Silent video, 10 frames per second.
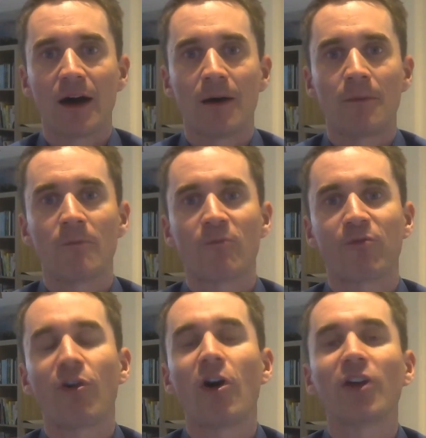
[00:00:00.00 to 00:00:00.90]

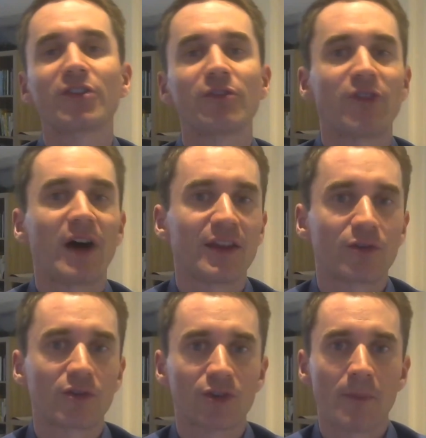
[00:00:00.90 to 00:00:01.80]

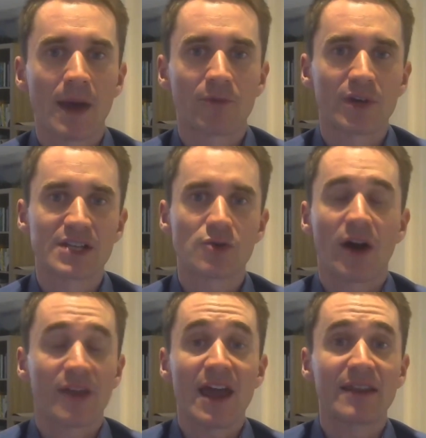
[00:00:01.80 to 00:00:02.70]
falsify your memories,
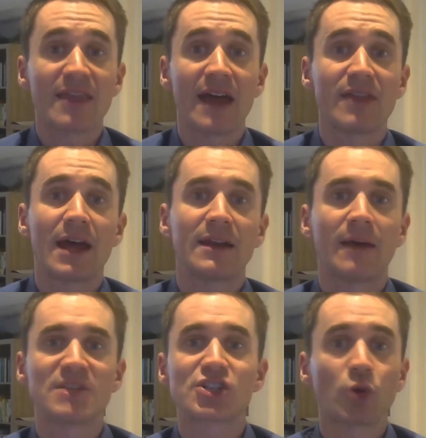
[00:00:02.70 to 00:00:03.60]
or that
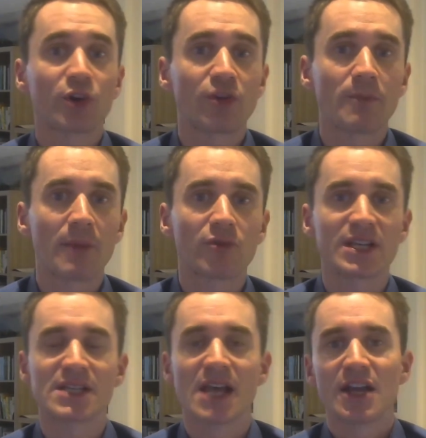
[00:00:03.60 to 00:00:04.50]
distort your
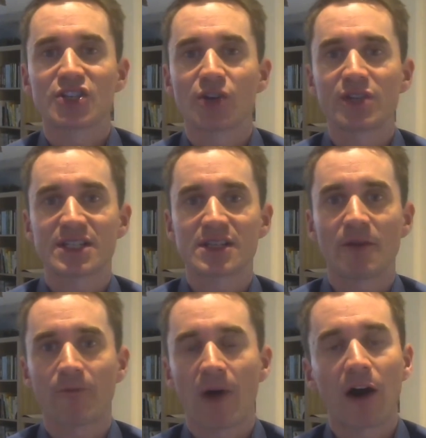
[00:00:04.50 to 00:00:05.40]
memories. So it's
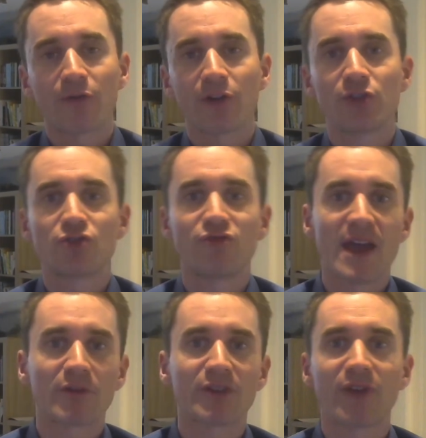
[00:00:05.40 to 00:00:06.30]
hard for you to
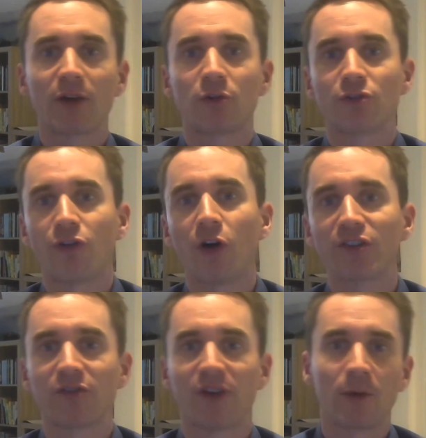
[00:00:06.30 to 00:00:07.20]
verify or to
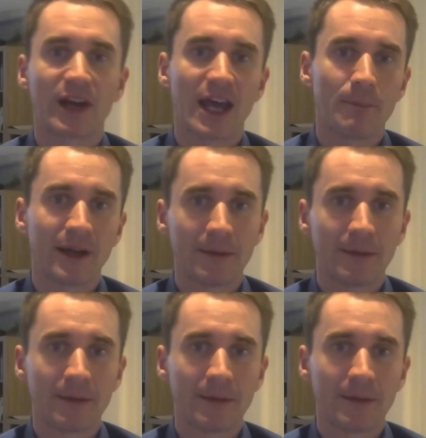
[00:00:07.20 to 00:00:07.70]
falsify what happened.